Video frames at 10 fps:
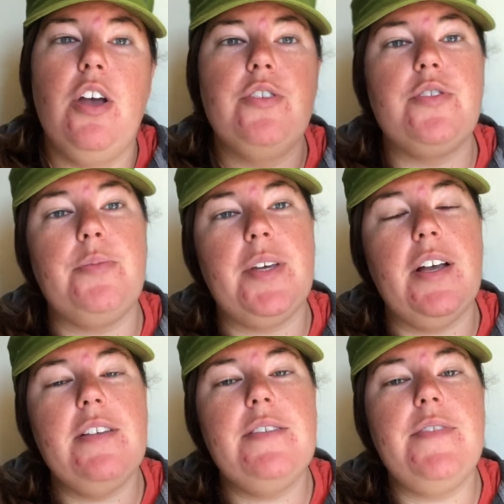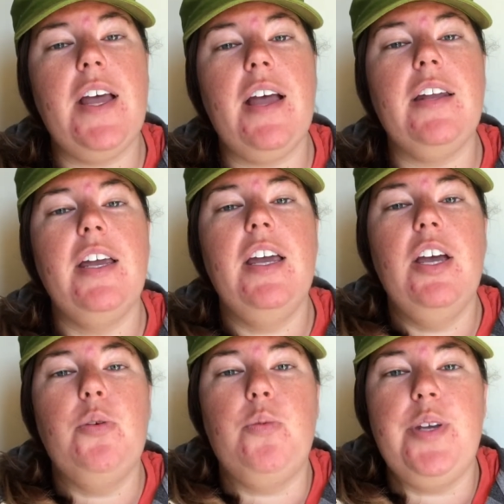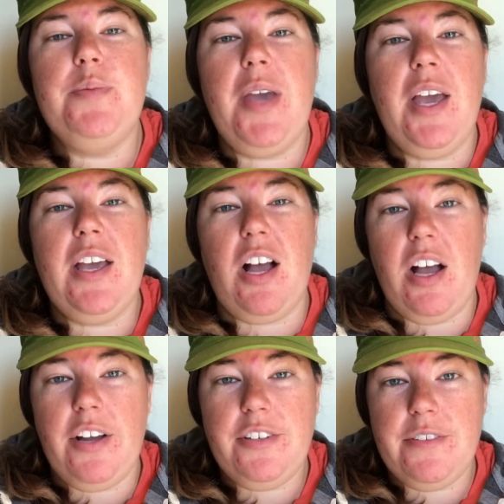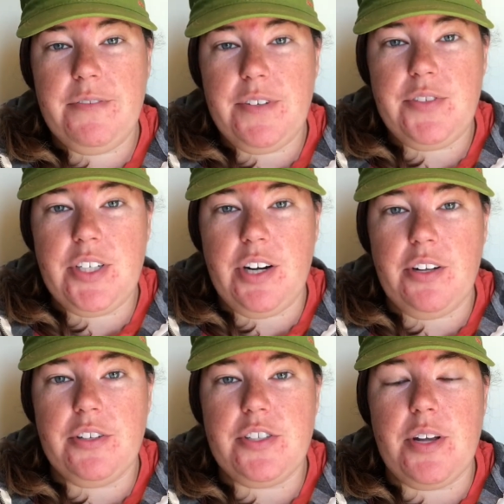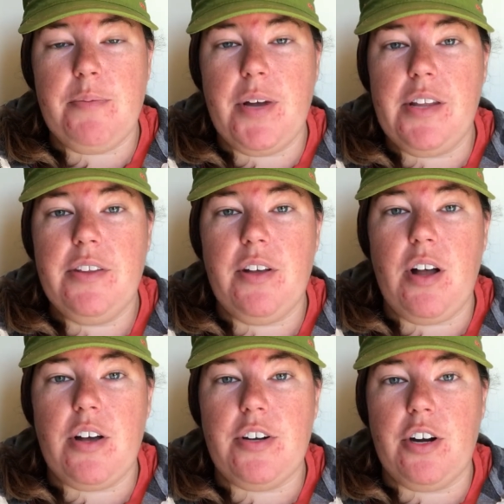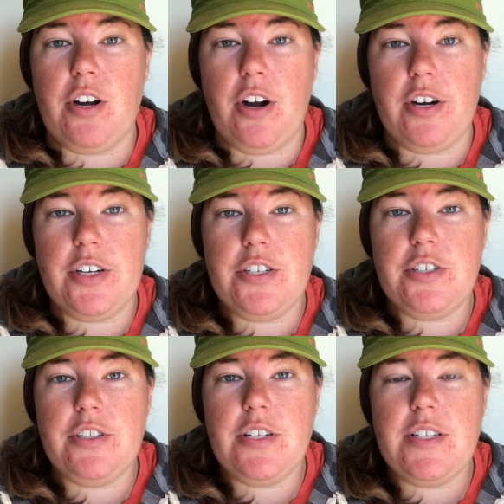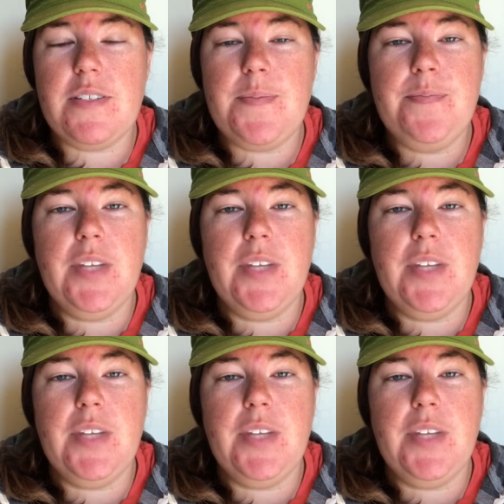So because of that, we pay $150 a month on our car insurance.